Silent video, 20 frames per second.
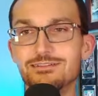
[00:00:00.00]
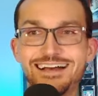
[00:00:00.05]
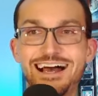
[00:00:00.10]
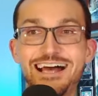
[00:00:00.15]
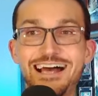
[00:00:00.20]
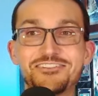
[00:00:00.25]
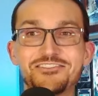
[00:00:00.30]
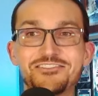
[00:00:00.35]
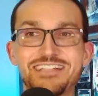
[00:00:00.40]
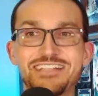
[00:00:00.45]

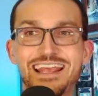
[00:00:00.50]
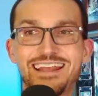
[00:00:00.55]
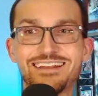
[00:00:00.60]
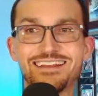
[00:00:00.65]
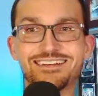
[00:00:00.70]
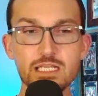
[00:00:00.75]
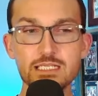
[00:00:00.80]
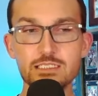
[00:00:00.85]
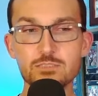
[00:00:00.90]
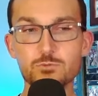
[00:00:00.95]
I understand.
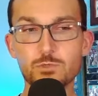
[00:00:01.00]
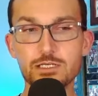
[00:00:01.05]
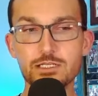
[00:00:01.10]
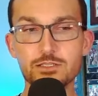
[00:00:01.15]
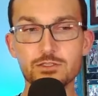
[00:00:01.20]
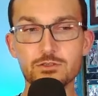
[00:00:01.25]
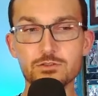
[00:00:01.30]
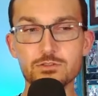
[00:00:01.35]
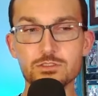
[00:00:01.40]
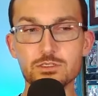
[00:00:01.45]
This is one of
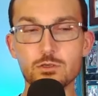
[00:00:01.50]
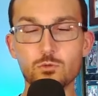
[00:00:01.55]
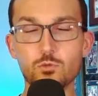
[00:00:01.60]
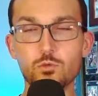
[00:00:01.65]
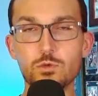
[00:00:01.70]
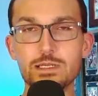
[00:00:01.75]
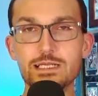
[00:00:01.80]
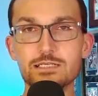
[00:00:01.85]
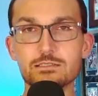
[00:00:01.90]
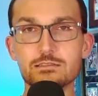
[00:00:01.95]
those
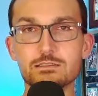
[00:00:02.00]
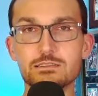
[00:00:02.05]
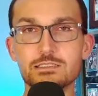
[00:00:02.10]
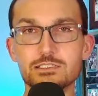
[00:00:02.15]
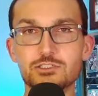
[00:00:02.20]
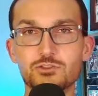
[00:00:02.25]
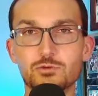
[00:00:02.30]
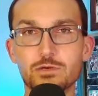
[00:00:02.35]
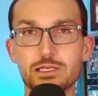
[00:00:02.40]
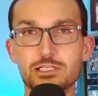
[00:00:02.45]
weird
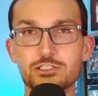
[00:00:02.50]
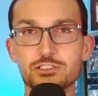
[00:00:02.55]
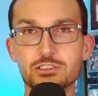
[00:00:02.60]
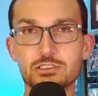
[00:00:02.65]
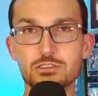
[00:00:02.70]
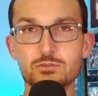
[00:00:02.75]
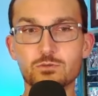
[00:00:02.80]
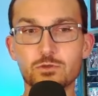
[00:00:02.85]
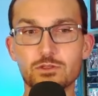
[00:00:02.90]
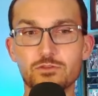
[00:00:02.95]

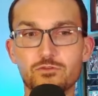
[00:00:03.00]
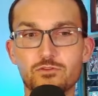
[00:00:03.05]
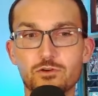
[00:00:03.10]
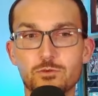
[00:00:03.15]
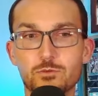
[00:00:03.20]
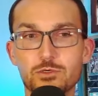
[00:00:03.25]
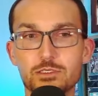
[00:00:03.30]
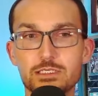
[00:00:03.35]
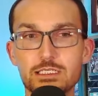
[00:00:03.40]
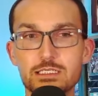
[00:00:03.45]
situations where the
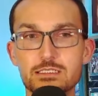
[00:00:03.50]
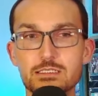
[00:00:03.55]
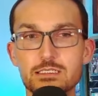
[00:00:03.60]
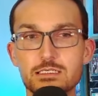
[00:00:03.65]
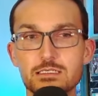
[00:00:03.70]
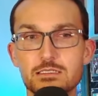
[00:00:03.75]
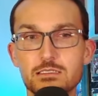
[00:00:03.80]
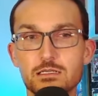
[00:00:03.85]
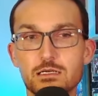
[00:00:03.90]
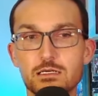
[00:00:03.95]
former Disney
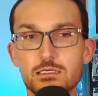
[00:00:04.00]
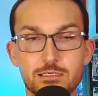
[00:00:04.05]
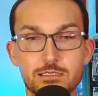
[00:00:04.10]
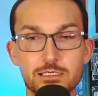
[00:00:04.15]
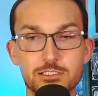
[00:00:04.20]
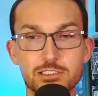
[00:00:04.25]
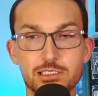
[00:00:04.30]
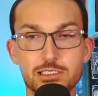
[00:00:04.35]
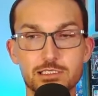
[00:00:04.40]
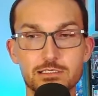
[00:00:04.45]
star
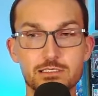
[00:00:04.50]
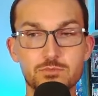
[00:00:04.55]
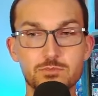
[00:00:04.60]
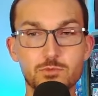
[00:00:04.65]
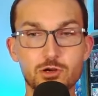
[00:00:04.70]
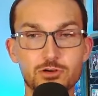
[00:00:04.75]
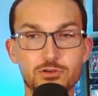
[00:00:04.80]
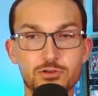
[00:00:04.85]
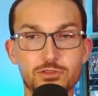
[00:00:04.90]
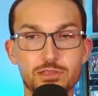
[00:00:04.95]
actually has
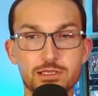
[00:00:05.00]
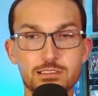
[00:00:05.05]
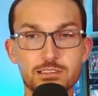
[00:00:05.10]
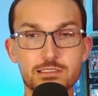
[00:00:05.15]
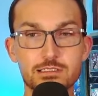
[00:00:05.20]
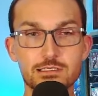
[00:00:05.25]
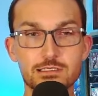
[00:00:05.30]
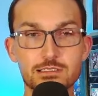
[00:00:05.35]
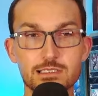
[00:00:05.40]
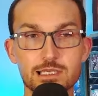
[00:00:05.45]
smarter
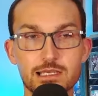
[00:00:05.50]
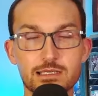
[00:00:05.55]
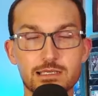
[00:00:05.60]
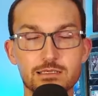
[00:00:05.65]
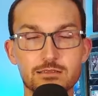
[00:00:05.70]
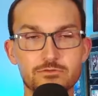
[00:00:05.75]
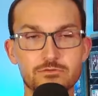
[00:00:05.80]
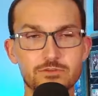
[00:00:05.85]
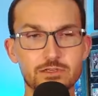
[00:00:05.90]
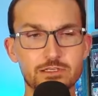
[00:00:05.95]
things to say.
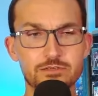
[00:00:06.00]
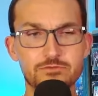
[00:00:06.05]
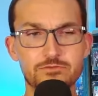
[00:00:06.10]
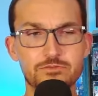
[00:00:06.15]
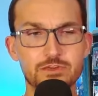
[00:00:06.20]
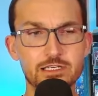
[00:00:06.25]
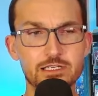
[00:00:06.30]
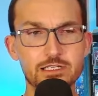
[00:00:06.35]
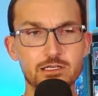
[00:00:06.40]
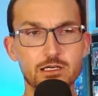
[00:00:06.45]
Very,
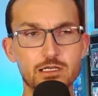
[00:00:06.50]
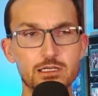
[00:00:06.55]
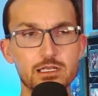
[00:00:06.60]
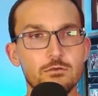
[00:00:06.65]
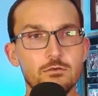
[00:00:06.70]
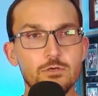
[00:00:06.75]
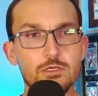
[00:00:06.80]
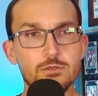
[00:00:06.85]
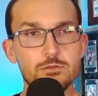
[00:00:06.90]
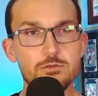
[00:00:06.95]
very odd.
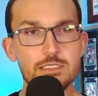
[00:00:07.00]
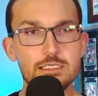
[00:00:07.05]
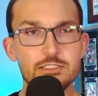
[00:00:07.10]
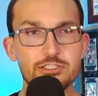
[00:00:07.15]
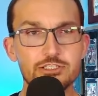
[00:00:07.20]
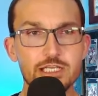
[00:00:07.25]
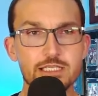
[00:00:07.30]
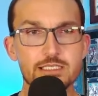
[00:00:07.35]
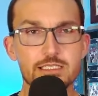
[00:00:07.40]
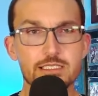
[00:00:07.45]
When it was
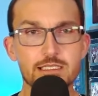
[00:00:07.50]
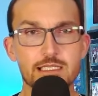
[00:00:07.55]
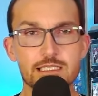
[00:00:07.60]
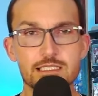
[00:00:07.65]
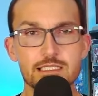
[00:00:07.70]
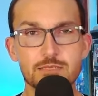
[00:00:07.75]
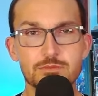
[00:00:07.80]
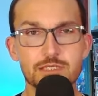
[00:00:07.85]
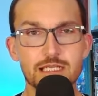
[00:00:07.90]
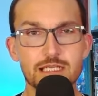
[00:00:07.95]
suggested that
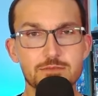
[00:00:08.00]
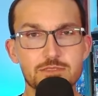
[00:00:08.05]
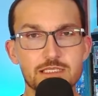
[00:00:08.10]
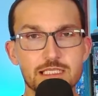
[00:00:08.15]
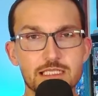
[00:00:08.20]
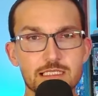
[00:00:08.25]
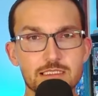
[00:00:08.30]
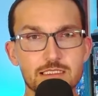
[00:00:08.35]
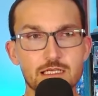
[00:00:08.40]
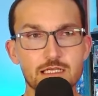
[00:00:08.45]
sometimes
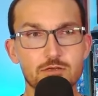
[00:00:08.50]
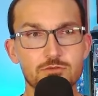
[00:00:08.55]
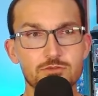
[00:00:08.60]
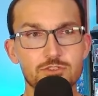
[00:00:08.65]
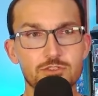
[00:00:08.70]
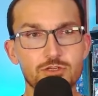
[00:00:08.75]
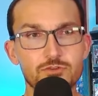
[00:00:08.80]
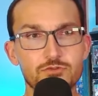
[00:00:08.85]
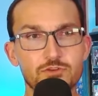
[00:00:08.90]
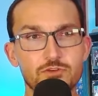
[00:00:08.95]
things go
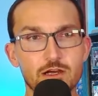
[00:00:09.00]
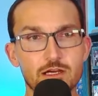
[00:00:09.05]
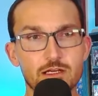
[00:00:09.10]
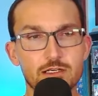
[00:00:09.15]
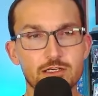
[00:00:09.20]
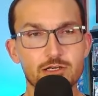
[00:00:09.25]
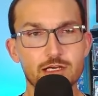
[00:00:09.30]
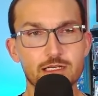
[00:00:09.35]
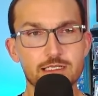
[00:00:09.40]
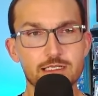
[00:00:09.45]
too far,
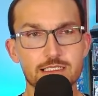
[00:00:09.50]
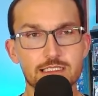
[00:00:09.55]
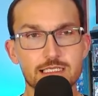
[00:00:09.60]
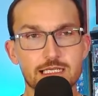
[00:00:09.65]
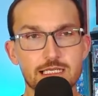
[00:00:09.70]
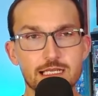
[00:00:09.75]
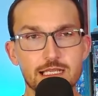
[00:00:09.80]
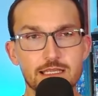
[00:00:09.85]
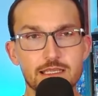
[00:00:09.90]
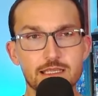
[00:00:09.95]
Grande
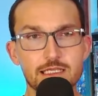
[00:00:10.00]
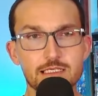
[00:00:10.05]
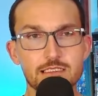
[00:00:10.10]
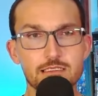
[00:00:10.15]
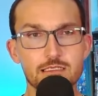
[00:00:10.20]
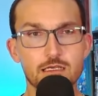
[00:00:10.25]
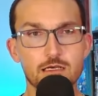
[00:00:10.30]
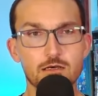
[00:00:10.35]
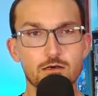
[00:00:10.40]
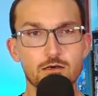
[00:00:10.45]
said, "I think
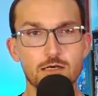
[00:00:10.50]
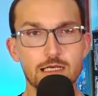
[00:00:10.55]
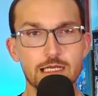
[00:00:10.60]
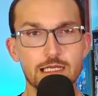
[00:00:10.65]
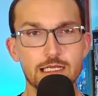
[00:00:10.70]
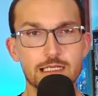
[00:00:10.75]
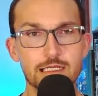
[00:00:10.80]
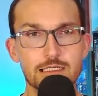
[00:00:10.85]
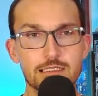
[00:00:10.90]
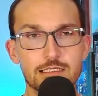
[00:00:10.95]
so,
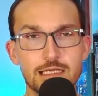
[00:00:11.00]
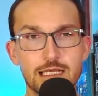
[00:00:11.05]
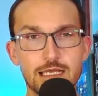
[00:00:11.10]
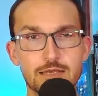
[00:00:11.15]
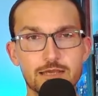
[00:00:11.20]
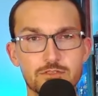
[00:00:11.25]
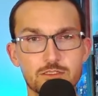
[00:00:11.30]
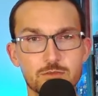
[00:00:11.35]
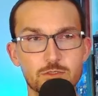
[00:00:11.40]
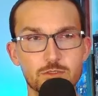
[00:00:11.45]
and I
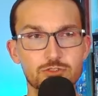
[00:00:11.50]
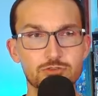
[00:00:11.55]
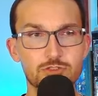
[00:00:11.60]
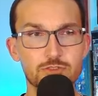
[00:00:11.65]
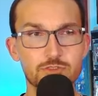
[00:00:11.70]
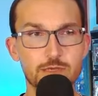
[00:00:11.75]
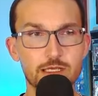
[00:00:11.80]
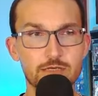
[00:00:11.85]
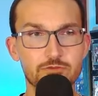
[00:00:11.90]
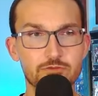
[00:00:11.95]
have so much
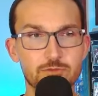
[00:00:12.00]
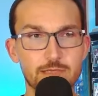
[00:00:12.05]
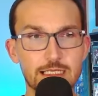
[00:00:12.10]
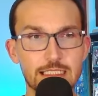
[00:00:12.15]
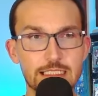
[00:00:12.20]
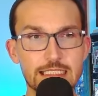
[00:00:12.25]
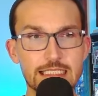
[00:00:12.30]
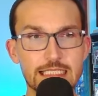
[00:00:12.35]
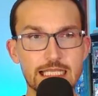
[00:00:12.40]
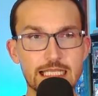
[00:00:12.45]
respect for my
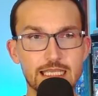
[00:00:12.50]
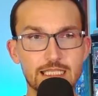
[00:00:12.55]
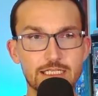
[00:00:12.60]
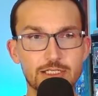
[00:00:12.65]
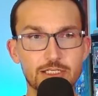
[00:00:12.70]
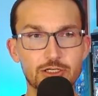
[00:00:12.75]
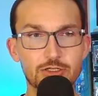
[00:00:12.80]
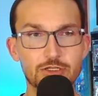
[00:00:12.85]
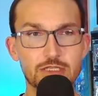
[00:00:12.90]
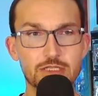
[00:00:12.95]

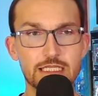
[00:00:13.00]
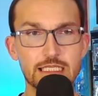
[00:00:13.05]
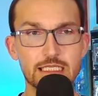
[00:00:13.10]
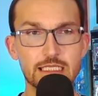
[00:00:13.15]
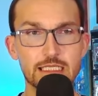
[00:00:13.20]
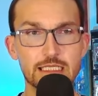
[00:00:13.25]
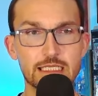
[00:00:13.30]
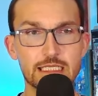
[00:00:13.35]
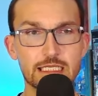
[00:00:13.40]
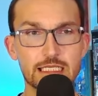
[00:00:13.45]
sister
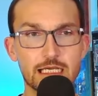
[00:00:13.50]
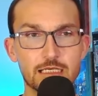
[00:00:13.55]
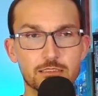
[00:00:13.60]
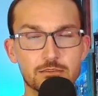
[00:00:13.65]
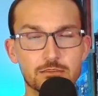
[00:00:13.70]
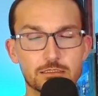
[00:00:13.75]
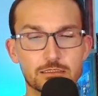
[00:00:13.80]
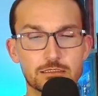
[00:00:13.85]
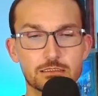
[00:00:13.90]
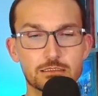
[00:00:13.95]

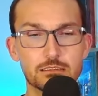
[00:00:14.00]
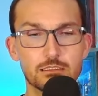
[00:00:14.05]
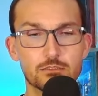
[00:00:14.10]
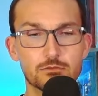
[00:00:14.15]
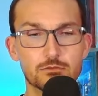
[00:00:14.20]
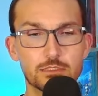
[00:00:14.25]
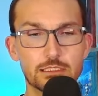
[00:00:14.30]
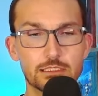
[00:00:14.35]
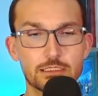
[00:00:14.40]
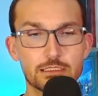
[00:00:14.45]
Cynthia. You
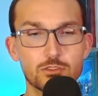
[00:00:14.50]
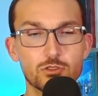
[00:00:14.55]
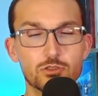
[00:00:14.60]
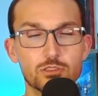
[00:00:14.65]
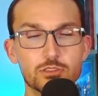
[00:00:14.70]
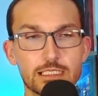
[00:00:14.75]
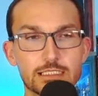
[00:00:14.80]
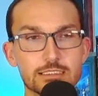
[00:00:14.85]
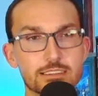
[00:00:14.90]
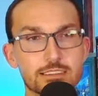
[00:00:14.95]
don't really
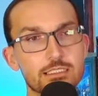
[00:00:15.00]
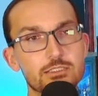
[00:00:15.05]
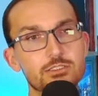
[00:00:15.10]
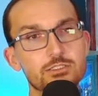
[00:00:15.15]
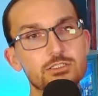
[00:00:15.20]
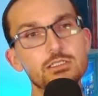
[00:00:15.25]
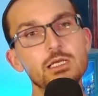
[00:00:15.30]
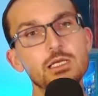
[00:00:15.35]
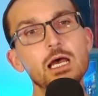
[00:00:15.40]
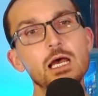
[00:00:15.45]
look like
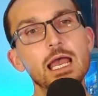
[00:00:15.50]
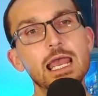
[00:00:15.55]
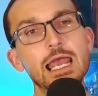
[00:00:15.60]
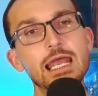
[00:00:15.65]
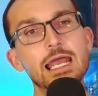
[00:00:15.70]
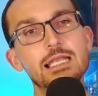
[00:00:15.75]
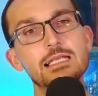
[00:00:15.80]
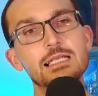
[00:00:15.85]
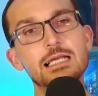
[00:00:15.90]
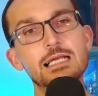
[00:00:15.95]
sisters,
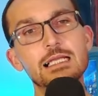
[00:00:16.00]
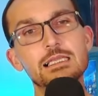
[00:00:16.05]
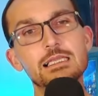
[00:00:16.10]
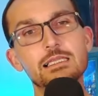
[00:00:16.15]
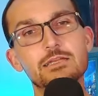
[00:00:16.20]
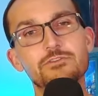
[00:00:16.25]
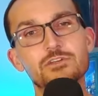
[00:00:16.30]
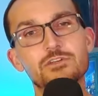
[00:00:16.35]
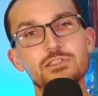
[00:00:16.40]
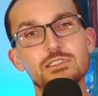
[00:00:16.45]
and I
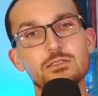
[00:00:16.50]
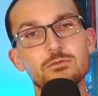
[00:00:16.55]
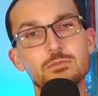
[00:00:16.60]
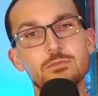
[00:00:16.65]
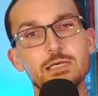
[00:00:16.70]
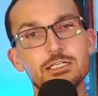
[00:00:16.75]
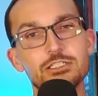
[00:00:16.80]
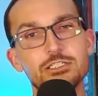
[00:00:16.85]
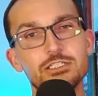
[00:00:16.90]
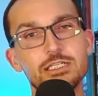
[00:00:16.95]
love her so
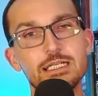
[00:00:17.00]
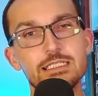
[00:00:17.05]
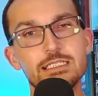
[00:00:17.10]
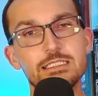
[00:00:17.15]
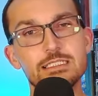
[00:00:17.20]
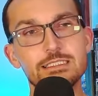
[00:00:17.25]
much. It's